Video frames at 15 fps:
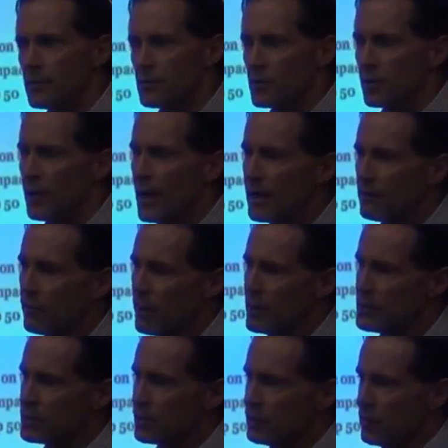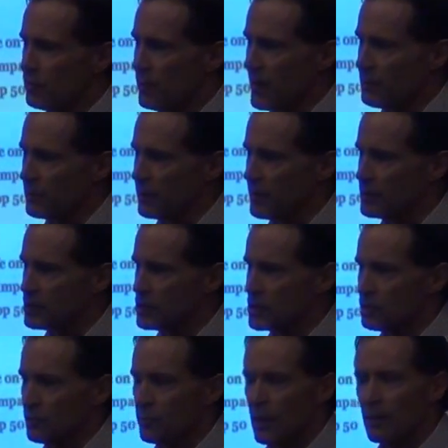There's a lot of ways to cool
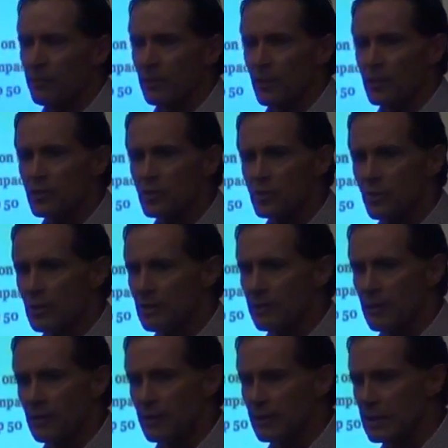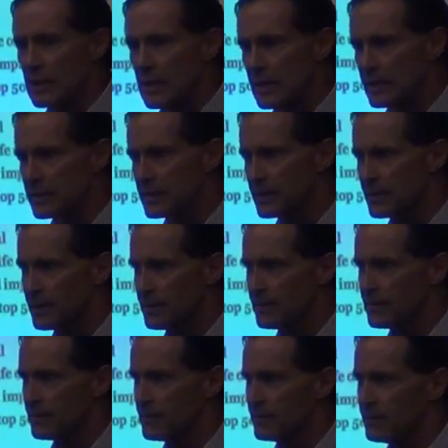populations. When populations don't have anything to eat,
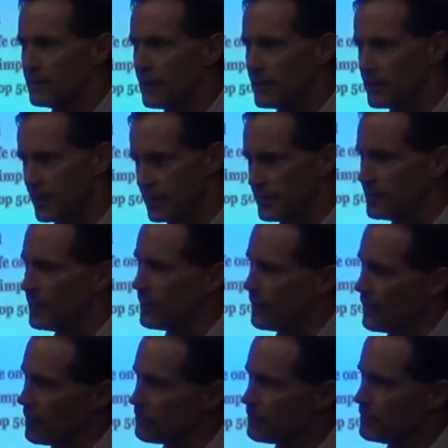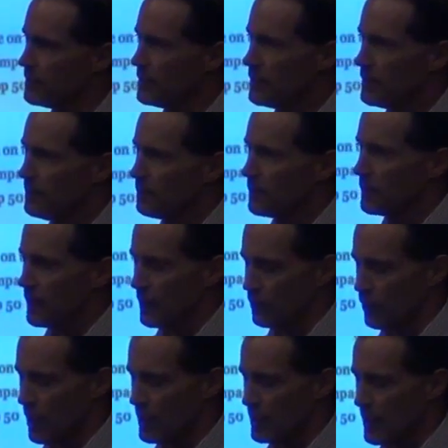they tend to die off.
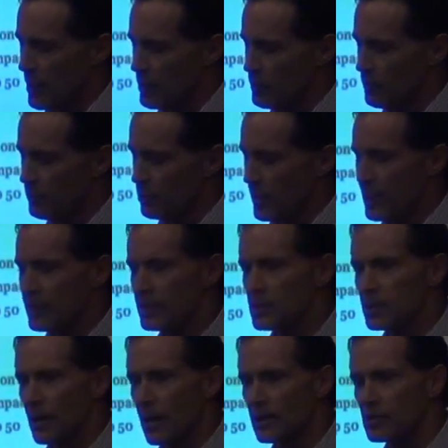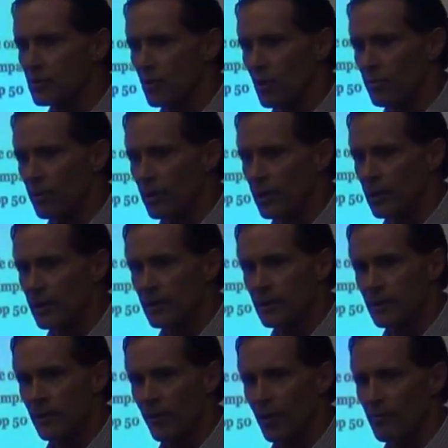And right now, plankton stocks globally
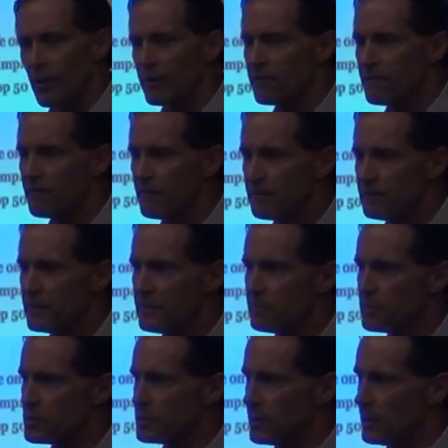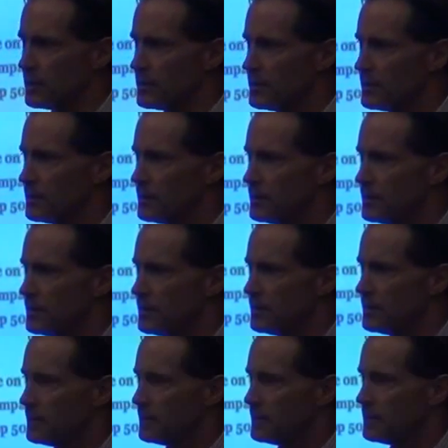are about 50%
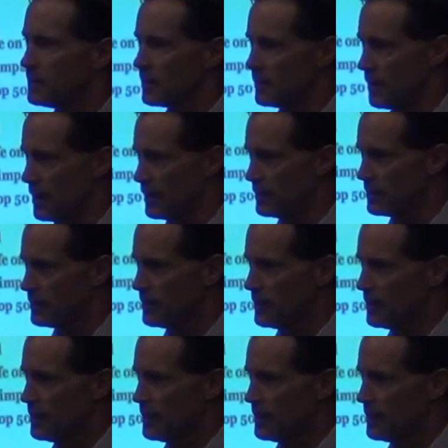declined.